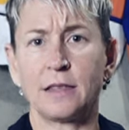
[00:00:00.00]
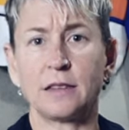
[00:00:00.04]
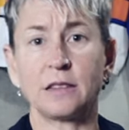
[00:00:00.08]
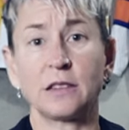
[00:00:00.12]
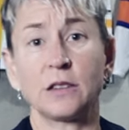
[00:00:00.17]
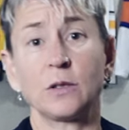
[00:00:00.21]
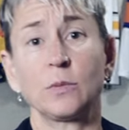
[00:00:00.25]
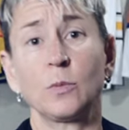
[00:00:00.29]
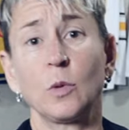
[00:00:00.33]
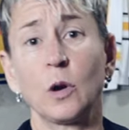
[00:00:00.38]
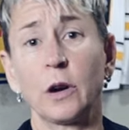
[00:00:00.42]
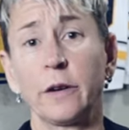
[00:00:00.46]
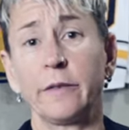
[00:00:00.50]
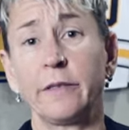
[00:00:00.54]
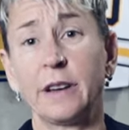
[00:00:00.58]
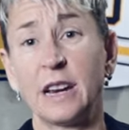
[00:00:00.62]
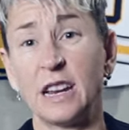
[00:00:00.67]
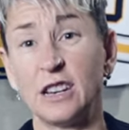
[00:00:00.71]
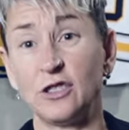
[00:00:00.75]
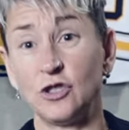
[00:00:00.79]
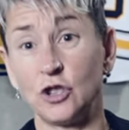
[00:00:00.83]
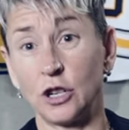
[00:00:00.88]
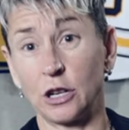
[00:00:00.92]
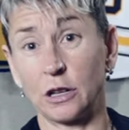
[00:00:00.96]
This is more of an
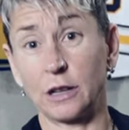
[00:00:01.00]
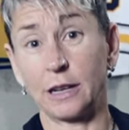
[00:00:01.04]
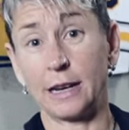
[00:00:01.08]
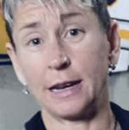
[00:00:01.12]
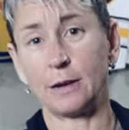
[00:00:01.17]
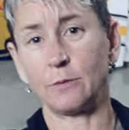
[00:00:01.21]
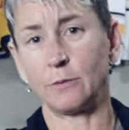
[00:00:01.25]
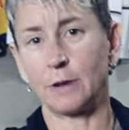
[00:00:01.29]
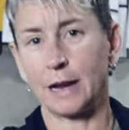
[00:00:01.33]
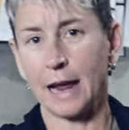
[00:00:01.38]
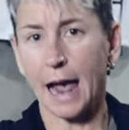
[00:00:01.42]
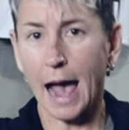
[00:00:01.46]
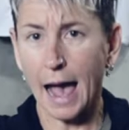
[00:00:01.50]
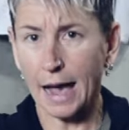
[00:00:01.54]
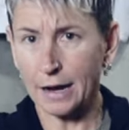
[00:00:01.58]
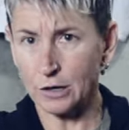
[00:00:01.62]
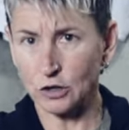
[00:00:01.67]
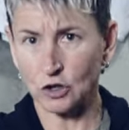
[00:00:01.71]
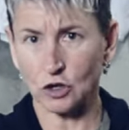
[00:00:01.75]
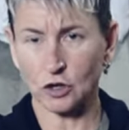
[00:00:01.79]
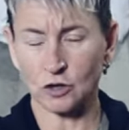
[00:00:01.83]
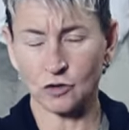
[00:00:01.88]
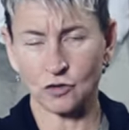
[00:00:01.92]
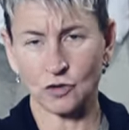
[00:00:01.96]
agility
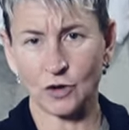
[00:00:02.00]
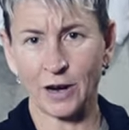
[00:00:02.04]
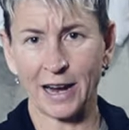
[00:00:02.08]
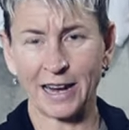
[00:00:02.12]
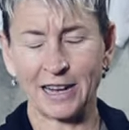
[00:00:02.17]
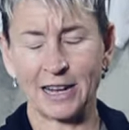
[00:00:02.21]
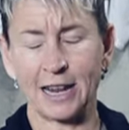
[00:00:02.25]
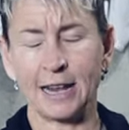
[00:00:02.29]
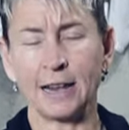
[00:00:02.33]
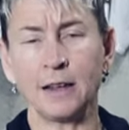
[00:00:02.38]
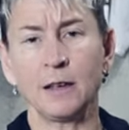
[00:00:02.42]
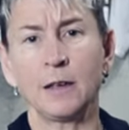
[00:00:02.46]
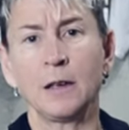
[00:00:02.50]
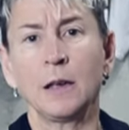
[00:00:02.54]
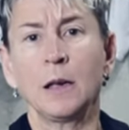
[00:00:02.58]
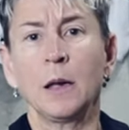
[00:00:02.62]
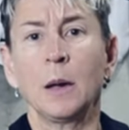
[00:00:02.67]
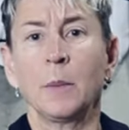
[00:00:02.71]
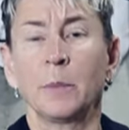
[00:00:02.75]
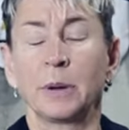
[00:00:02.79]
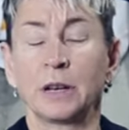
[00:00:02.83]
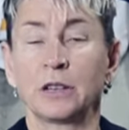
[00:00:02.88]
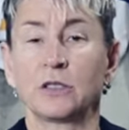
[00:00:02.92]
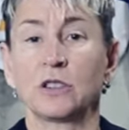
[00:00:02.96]
reaction training,
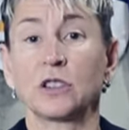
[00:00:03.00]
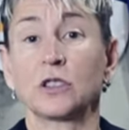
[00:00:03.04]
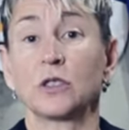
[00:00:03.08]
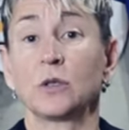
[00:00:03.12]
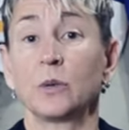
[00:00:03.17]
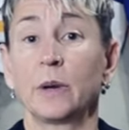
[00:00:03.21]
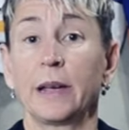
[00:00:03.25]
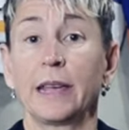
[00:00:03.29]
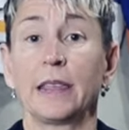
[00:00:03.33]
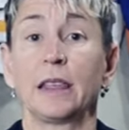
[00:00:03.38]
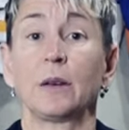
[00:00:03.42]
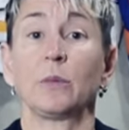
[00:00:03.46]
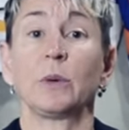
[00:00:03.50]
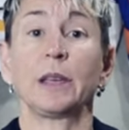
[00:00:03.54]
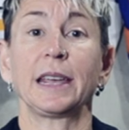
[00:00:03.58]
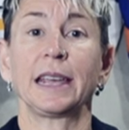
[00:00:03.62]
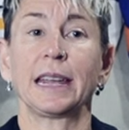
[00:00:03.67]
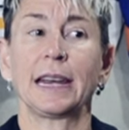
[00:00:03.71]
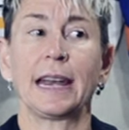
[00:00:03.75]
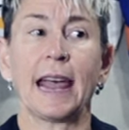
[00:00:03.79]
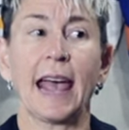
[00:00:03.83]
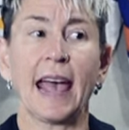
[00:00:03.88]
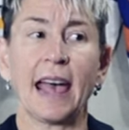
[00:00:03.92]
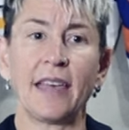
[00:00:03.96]
but it's just a way that we
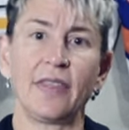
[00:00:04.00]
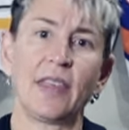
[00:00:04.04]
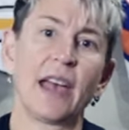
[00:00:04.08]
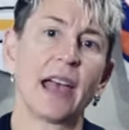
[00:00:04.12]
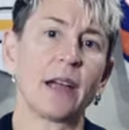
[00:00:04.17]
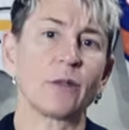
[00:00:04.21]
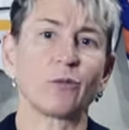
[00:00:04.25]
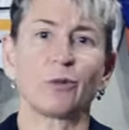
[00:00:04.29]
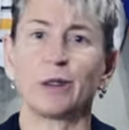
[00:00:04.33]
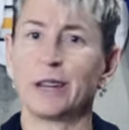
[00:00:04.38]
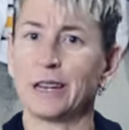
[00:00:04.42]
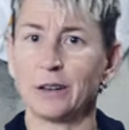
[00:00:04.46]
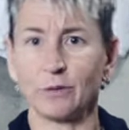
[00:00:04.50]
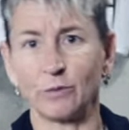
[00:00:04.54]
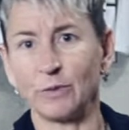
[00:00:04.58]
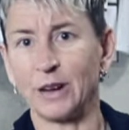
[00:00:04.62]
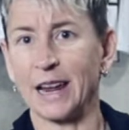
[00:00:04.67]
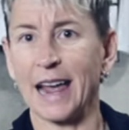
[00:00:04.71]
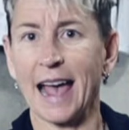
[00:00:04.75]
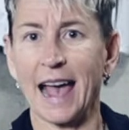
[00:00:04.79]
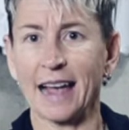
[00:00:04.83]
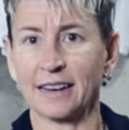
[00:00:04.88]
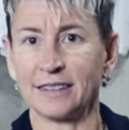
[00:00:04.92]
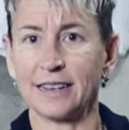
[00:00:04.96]
can add that read and
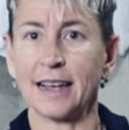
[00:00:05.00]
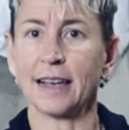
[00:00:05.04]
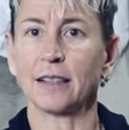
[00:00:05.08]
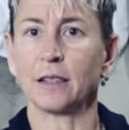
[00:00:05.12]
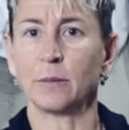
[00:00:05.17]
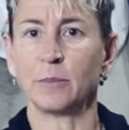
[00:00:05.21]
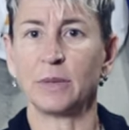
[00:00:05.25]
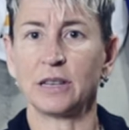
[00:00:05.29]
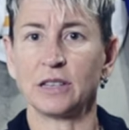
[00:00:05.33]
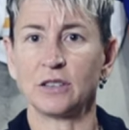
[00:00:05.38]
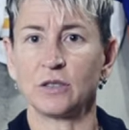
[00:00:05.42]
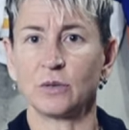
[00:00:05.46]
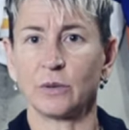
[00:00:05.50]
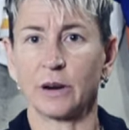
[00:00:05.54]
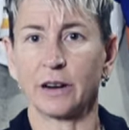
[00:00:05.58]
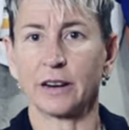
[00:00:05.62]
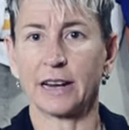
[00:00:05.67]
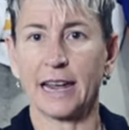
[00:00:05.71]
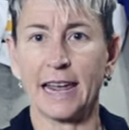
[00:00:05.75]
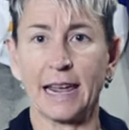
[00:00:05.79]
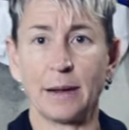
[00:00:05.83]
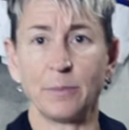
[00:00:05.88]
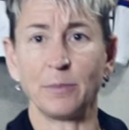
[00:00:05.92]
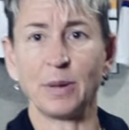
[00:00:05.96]
react element to our
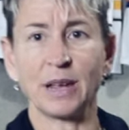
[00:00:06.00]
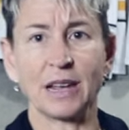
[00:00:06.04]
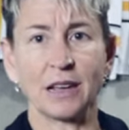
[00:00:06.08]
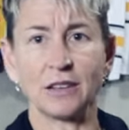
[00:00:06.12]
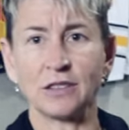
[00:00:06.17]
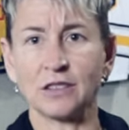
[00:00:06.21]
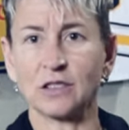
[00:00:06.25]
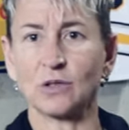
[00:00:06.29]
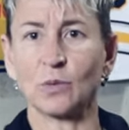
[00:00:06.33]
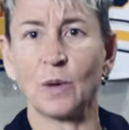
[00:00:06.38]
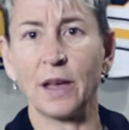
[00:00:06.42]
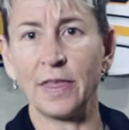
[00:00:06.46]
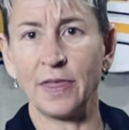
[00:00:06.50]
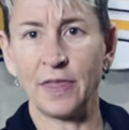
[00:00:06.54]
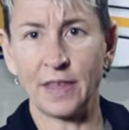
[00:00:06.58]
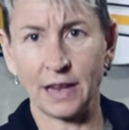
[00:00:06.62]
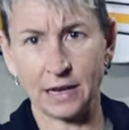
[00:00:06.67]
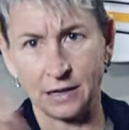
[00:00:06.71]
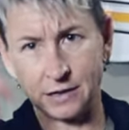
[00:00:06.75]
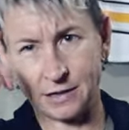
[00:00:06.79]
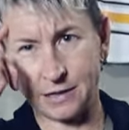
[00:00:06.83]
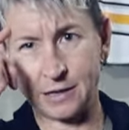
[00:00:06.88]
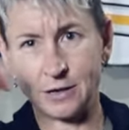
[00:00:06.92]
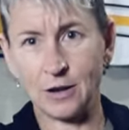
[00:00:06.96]
game, because it's one
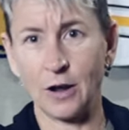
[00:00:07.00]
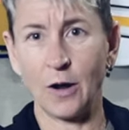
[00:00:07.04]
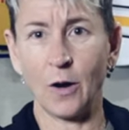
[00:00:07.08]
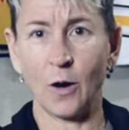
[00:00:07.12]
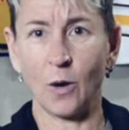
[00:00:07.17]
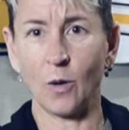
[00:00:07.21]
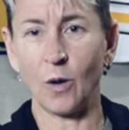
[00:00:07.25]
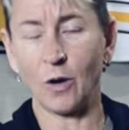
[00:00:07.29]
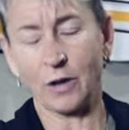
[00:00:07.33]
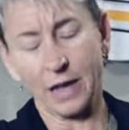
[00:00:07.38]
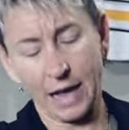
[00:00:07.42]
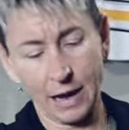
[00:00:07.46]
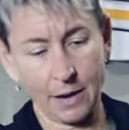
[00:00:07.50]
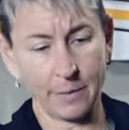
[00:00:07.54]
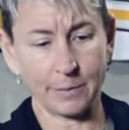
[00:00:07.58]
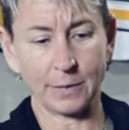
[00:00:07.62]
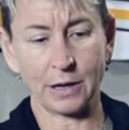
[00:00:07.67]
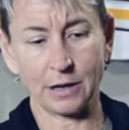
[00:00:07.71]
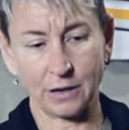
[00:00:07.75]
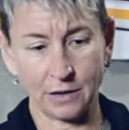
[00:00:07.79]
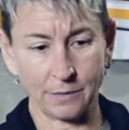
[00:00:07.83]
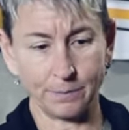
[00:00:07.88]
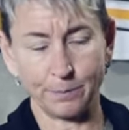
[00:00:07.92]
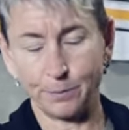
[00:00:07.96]
thing to know, okay, I'm
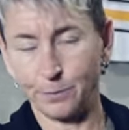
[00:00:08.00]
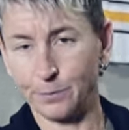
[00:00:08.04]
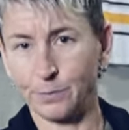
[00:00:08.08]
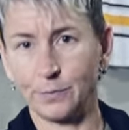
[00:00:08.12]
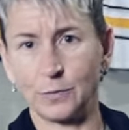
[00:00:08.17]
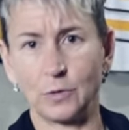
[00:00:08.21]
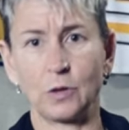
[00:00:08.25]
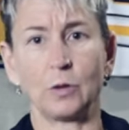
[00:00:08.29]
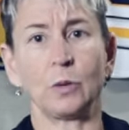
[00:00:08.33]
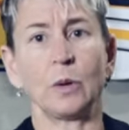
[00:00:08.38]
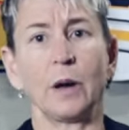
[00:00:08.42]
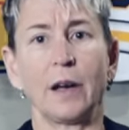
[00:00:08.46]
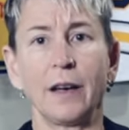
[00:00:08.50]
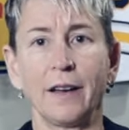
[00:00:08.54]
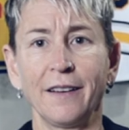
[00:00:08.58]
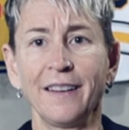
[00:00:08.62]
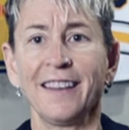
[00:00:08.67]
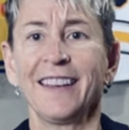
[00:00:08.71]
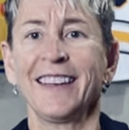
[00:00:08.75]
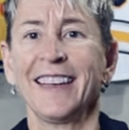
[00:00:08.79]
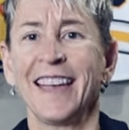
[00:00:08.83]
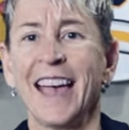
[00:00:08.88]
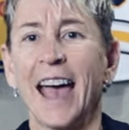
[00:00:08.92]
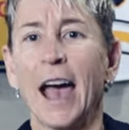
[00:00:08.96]
gonna do a
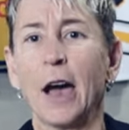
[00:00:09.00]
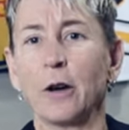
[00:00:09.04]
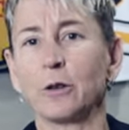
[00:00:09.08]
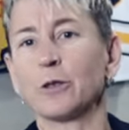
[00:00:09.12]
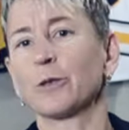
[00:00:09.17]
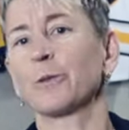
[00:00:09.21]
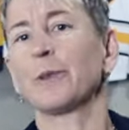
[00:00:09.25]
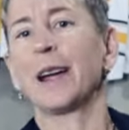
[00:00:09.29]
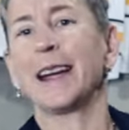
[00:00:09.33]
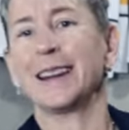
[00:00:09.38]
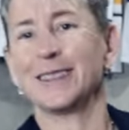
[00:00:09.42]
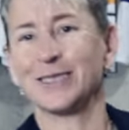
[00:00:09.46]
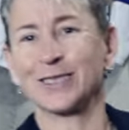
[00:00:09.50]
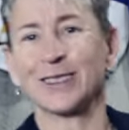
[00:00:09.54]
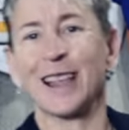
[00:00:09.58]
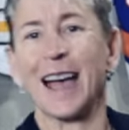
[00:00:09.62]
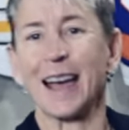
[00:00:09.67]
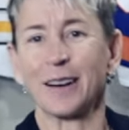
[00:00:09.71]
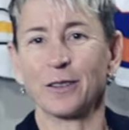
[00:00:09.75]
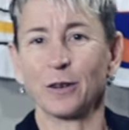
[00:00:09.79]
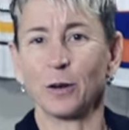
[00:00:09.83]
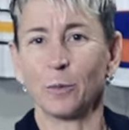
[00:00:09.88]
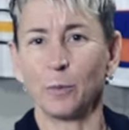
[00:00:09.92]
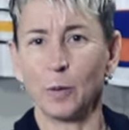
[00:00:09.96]
outer range
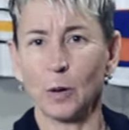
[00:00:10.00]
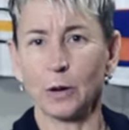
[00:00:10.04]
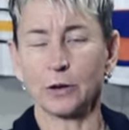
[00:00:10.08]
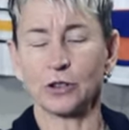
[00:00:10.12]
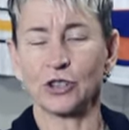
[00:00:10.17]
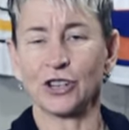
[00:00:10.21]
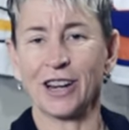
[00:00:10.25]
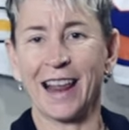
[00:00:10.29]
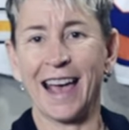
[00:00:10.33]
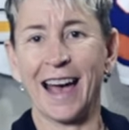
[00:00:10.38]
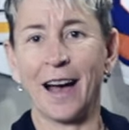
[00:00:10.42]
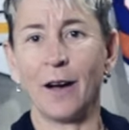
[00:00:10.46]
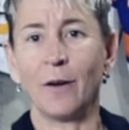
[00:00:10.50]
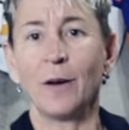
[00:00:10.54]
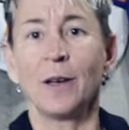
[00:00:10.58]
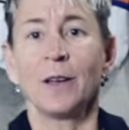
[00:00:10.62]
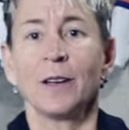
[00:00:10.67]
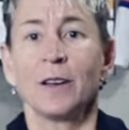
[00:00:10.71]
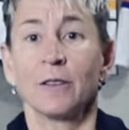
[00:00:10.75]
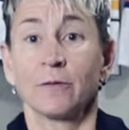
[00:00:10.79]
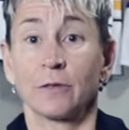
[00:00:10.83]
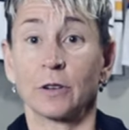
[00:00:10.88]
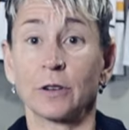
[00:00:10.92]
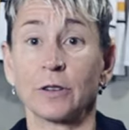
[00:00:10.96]
lateral push now
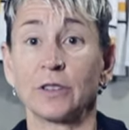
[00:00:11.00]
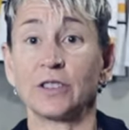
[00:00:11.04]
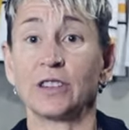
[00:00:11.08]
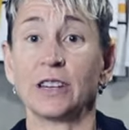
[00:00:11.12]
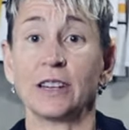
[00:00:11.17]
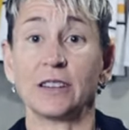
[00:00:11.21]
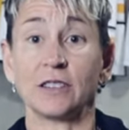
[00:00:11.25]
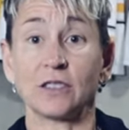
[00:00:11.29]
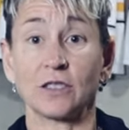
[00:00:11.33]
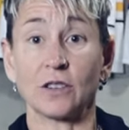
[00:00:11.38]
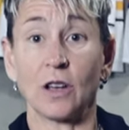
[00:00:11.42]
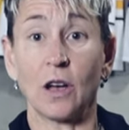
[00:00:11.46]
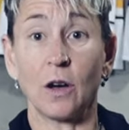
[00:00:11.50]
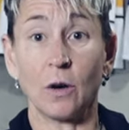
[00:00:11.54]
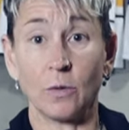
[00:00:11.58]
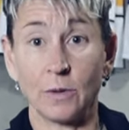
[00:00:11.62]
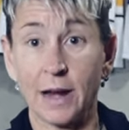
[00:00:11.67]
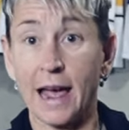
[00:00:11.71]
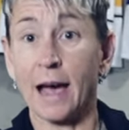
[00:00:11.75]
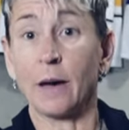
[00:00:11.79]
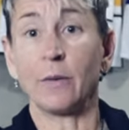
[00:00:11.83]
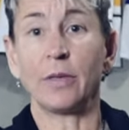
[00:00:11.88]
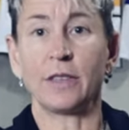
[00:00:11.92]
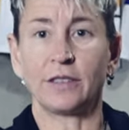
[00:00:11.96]
versus, oh,
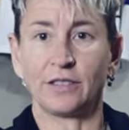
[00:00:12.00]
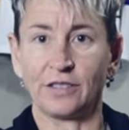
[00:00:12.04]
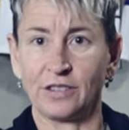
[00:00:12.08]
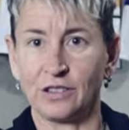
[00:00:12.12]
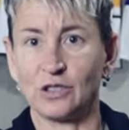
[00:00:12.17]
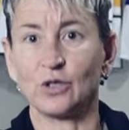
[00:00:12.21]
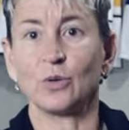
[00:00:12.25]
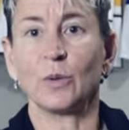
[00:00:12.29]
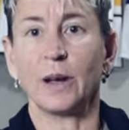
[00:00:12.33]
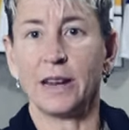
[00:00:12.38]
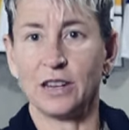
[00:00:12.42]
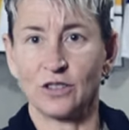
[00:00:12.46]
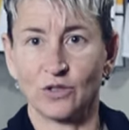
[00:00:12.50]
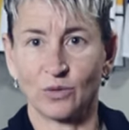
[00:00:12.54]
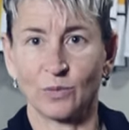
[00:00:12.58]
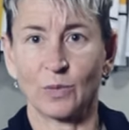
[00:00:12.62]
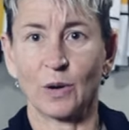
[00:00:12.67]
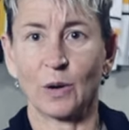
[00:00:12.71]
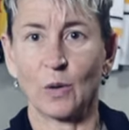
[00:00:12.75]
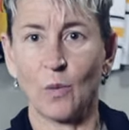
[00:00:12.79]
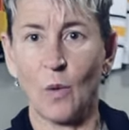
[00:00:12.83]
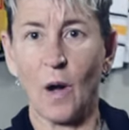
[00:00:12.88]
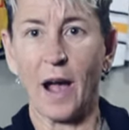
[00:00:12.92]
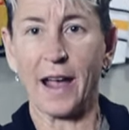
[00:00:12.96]
now the situation
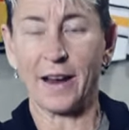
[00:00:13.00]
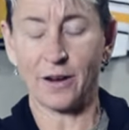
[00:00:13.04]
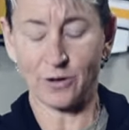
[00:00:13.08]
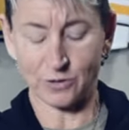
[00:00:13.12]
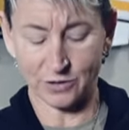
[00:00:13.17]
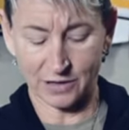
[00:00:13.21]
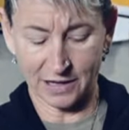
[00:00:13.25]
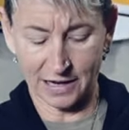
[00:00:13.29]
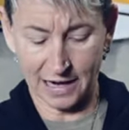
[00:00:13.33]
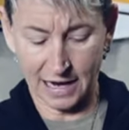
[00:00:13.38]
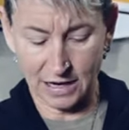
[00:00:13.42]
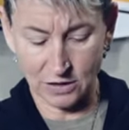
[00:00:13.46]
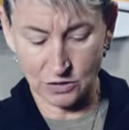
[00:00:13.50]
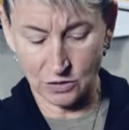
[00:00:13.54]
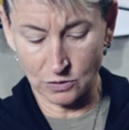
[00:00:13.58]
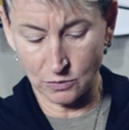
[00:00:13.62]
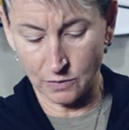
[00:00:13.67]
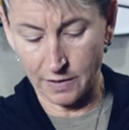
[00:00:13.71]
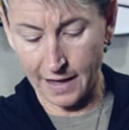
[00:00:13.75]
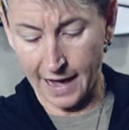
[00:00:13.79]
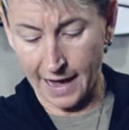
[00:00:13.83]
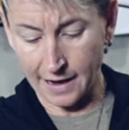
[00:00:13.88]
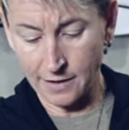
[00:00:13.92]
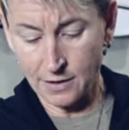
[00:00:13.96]
requires that I do
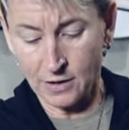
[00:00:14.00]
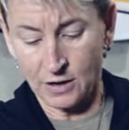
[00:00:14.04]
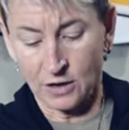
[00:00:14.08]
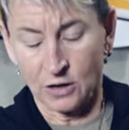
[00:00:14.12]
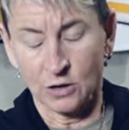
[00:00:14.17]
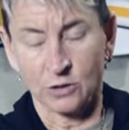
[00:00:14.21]
that.